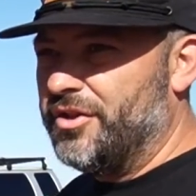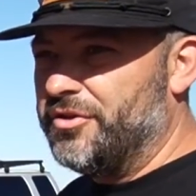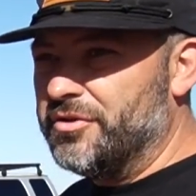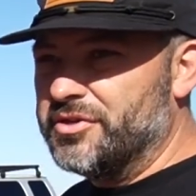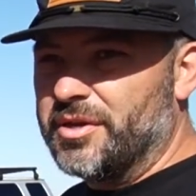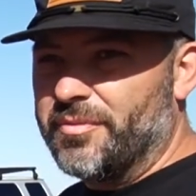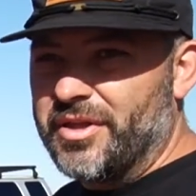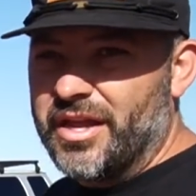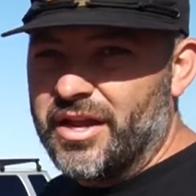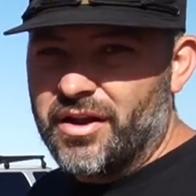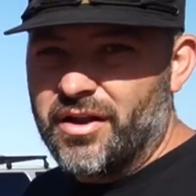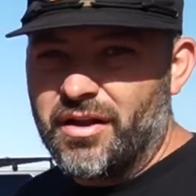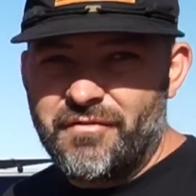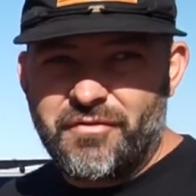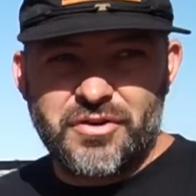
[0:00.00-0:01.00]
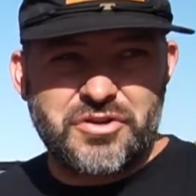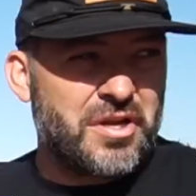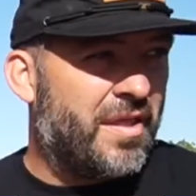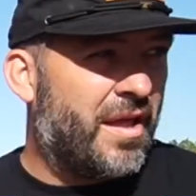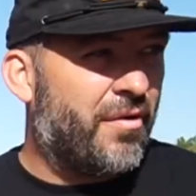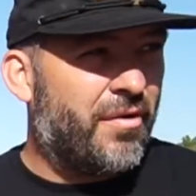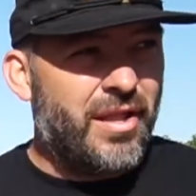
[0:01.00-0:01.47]
to do something here.
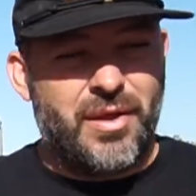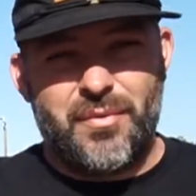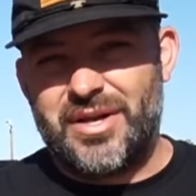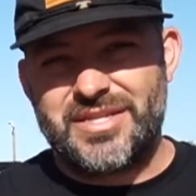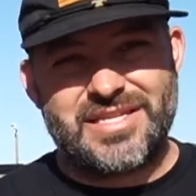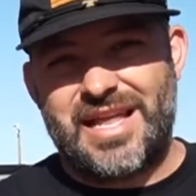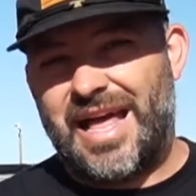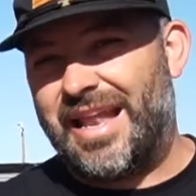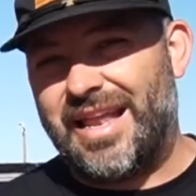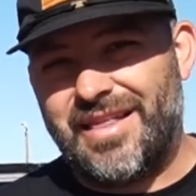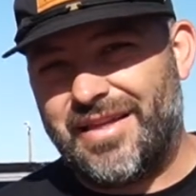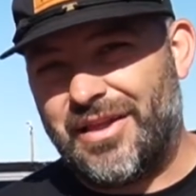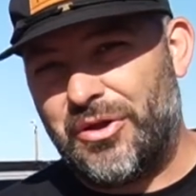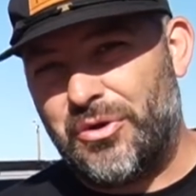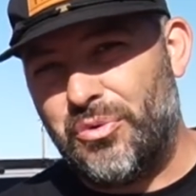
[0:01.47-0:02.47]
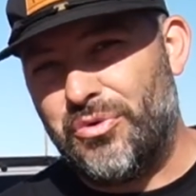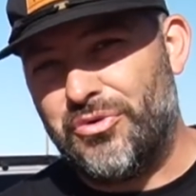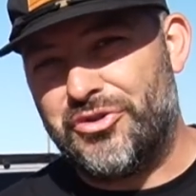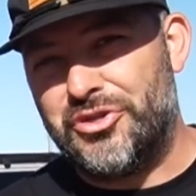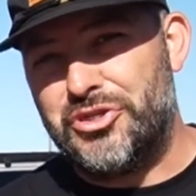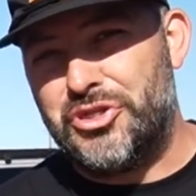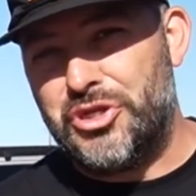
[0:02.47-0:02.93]
Unfortunately, there really wasn't anything cool
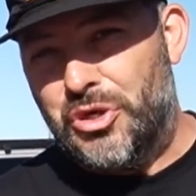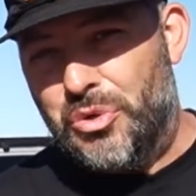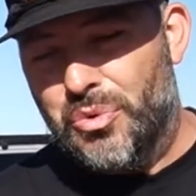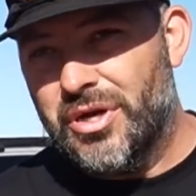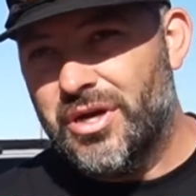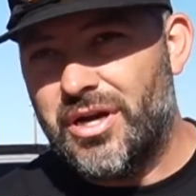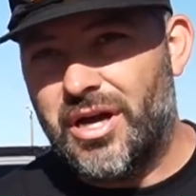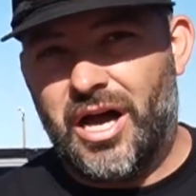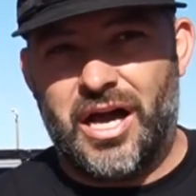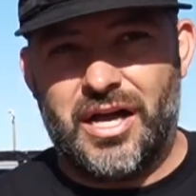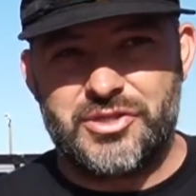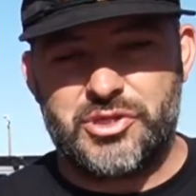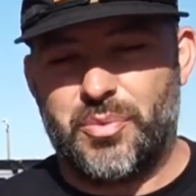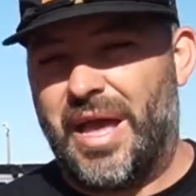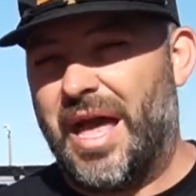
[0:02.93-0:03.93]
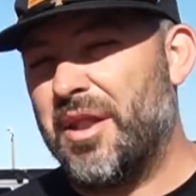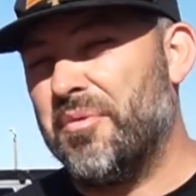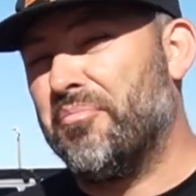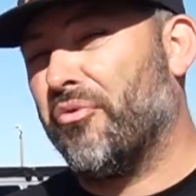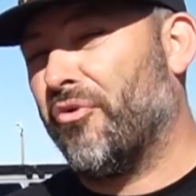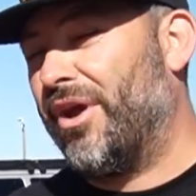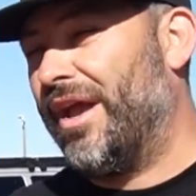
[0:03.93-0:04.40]
to do, so we had to
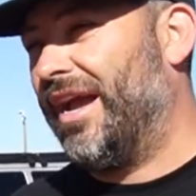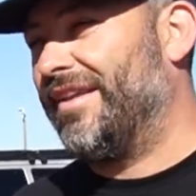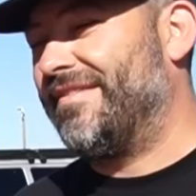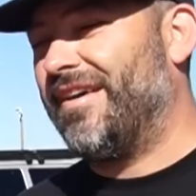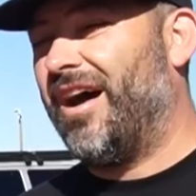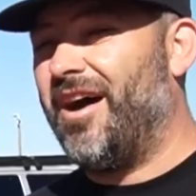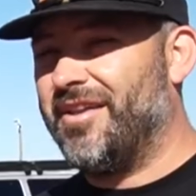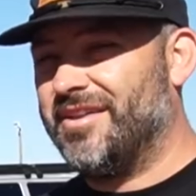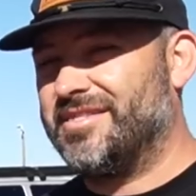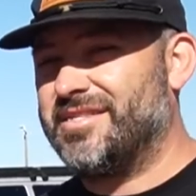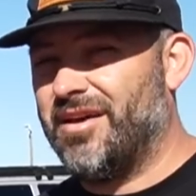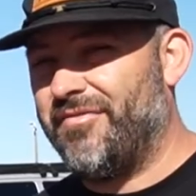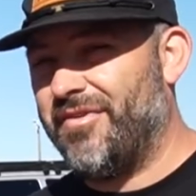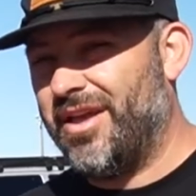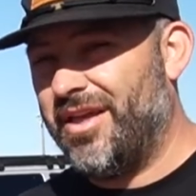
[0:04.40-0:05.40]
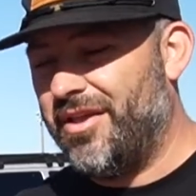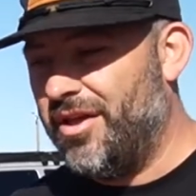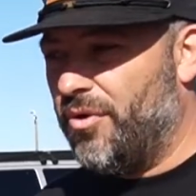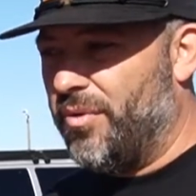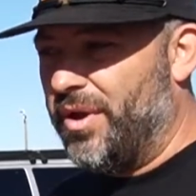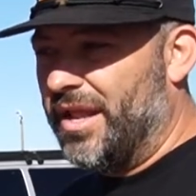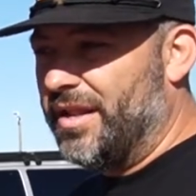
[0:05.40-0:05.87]
bring a ton of stuff in.
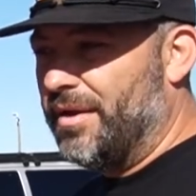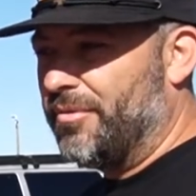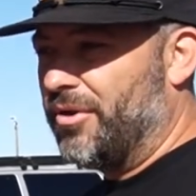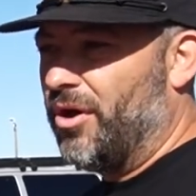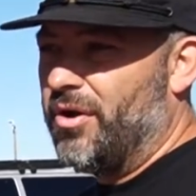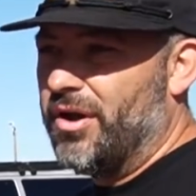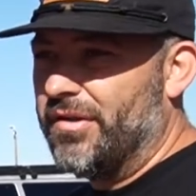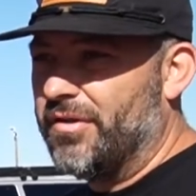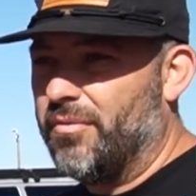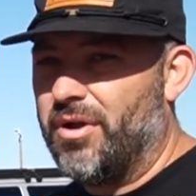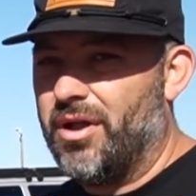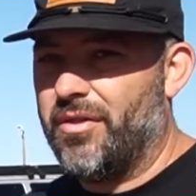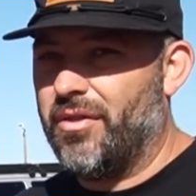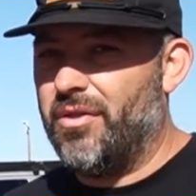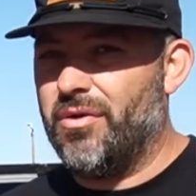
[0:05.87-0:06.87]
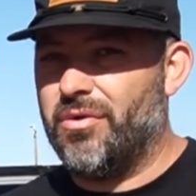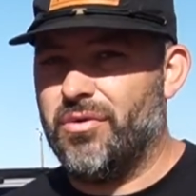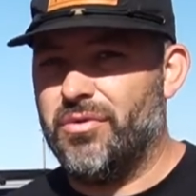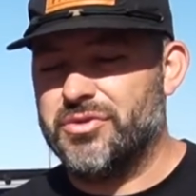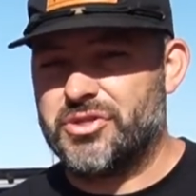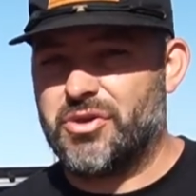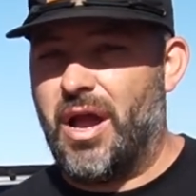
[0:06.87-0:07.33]
We ended up going to one of the
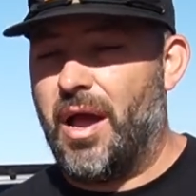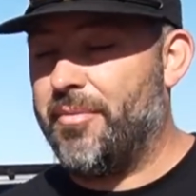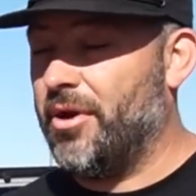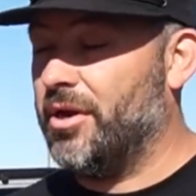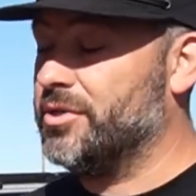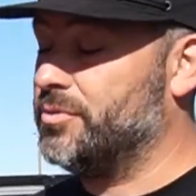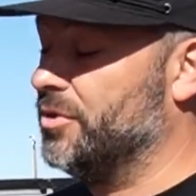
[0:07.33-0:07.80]
local scrap yards,